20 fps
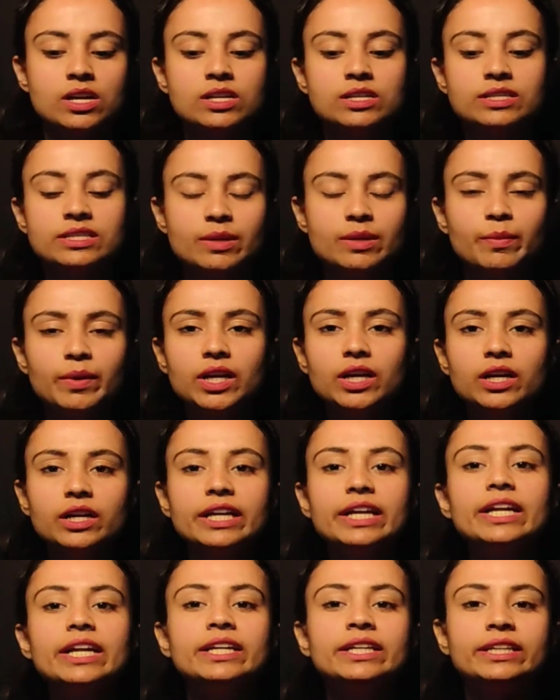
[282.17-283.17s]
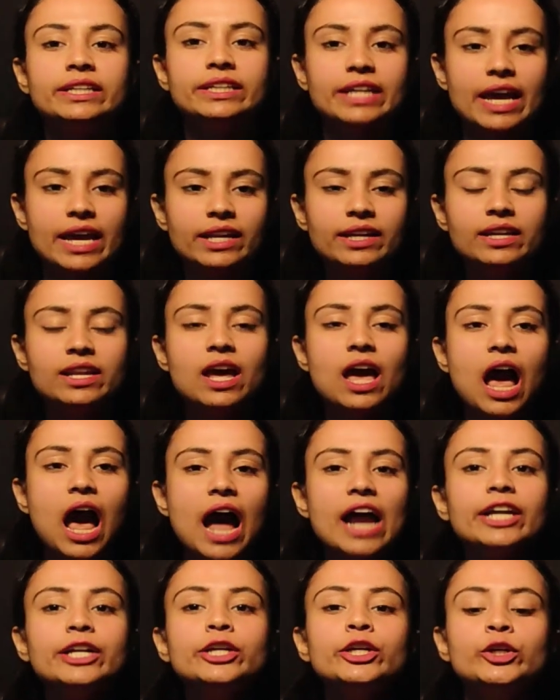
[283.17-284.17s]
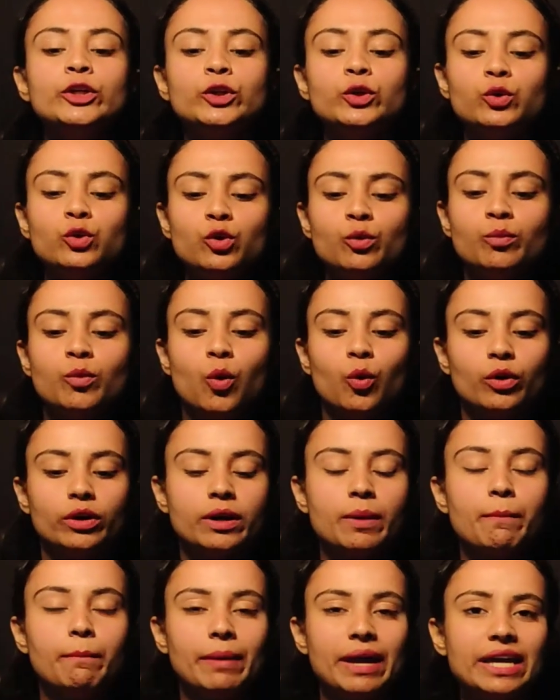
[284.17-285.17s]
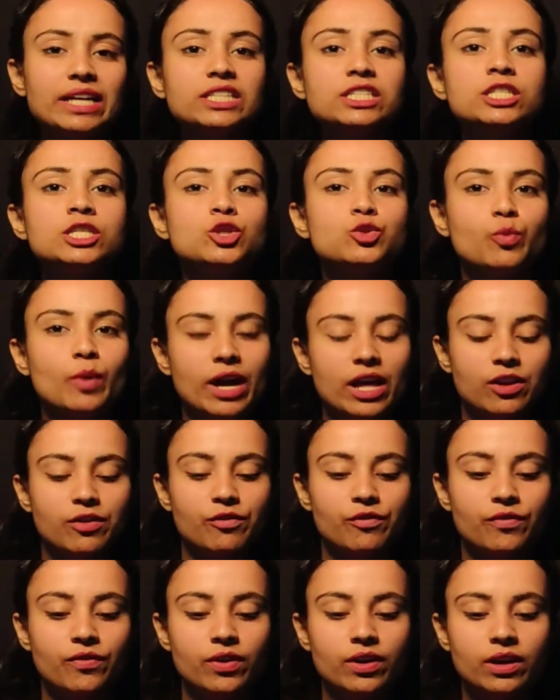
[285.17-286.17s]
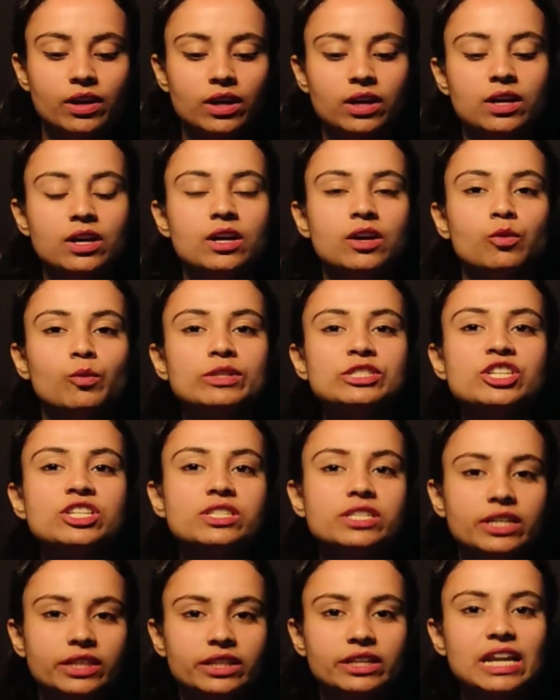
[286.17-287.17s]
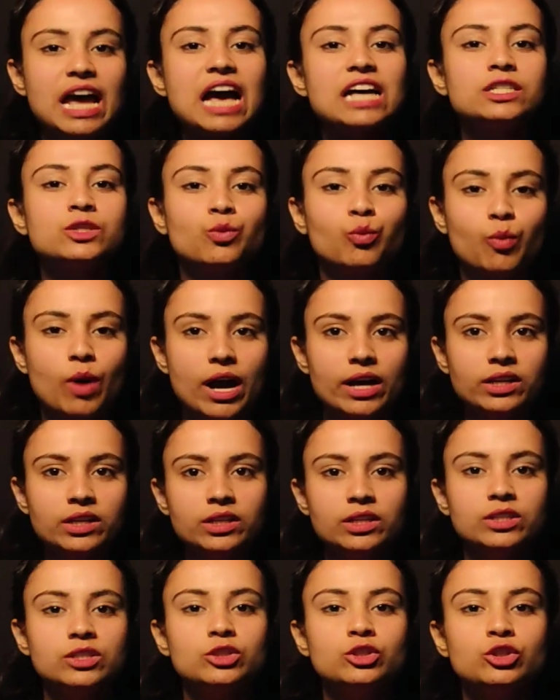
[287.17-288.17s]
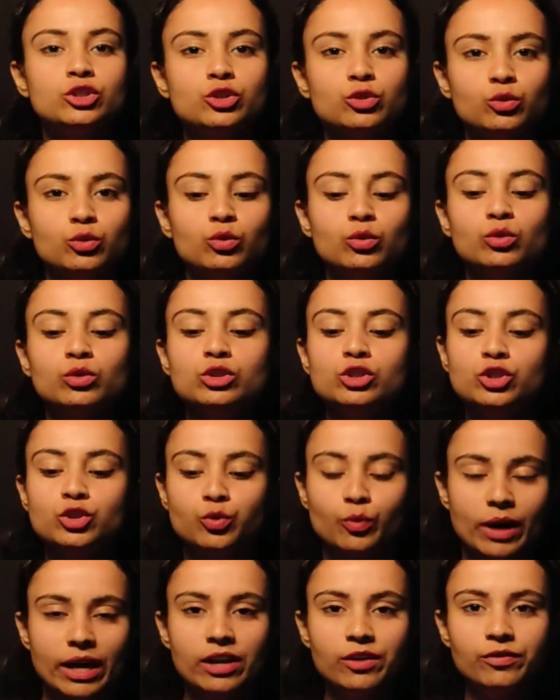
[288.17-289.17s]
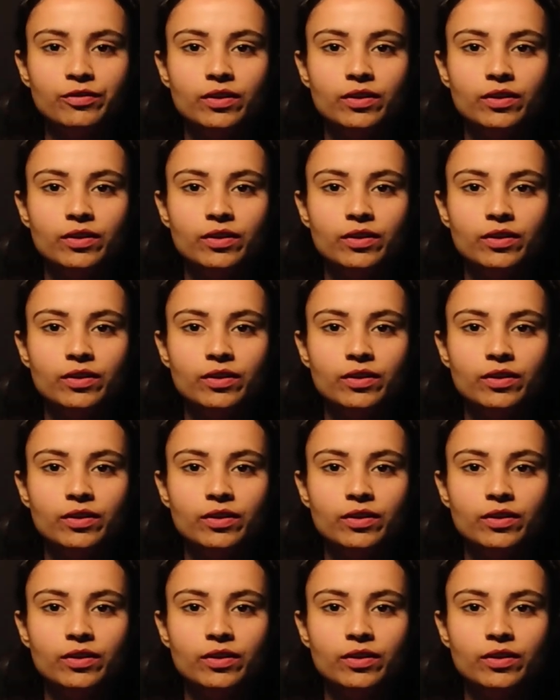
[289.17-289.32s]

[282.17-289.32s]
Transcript: Similarly, 10 and 2 more makes 12, which is written as 1, 2, 12.